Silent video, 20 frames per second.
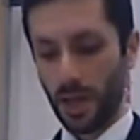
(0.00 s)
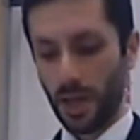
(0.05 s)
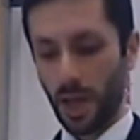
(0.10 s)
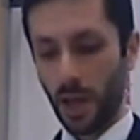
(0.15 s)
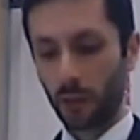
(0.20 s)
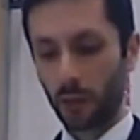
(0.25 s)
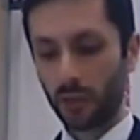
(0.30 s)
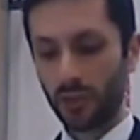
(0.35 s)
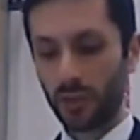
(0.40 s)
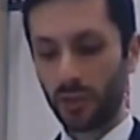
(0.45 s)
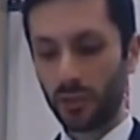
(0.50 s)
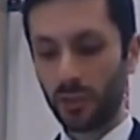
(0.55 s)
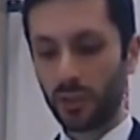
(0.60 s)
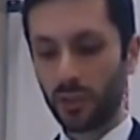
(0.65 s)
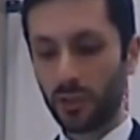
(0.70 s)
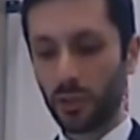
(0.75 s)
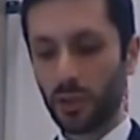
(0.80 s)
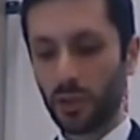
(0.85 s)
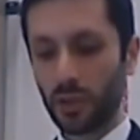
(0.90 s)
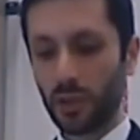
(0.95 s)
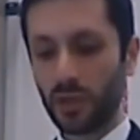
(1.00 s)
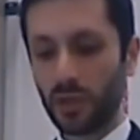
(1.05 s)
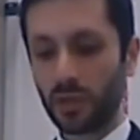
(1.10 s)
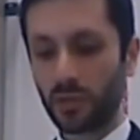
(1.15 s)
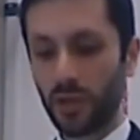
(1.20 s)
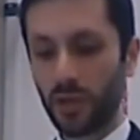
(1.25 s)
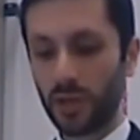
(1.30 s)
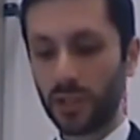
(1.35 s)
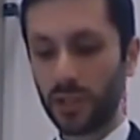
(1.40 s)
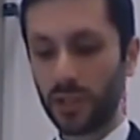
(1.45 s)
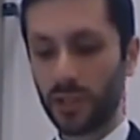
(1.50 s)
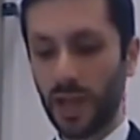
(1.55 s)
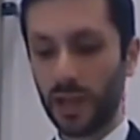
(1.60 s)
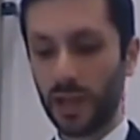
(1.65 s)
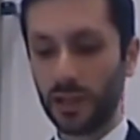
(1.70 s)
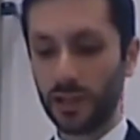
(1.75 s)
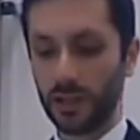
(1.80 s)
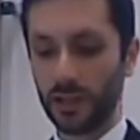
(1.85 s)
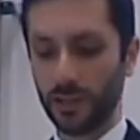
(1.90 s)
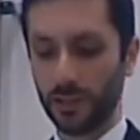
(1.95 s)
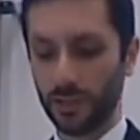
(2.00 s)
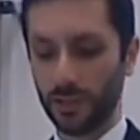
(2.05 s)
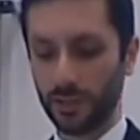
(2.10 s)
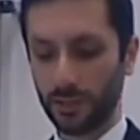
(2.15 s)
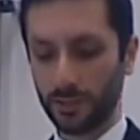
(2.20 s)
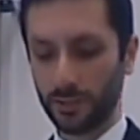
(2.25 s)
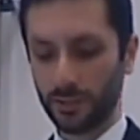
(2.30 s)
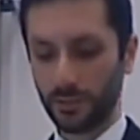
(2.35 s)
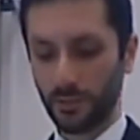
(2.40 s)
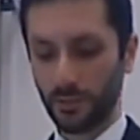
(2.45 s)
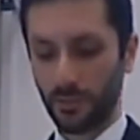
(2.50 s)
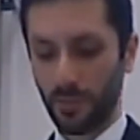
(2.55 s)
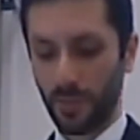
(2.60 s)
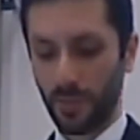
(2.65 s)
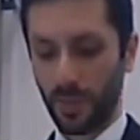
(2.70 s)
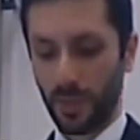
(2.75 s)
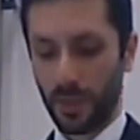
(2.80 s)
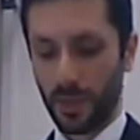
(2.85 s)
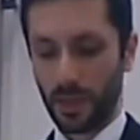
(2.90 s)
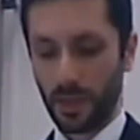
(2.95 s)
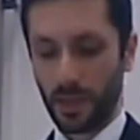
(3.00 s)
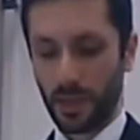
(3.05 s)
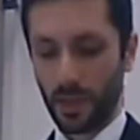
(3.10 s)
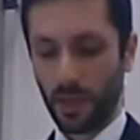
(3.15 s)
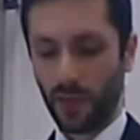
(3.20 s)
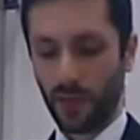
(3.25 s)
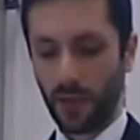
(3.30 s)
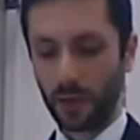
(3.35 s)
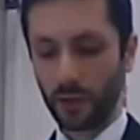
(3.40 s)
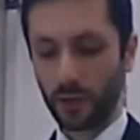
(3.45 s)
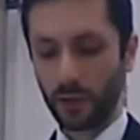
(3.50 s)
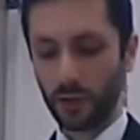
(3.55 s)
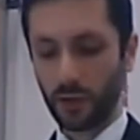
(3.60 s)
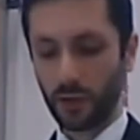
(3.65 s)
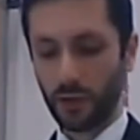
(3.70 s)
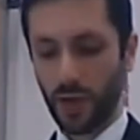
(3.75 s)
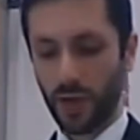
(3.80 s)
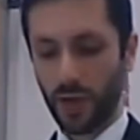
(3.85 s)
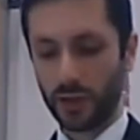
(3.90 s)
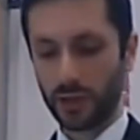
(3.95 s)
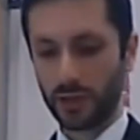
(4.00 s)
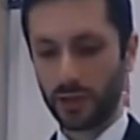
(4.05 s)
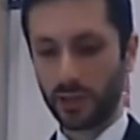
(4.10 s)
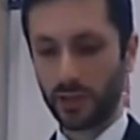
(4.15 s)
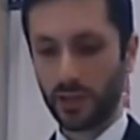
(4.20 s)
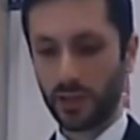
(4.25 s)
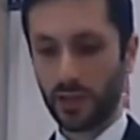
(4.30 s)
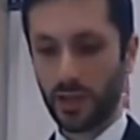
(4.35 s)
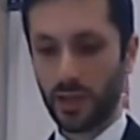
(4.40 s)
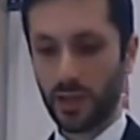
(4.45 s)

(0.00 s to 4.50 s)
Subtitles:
I will simply talk about the practicalities of how to do that,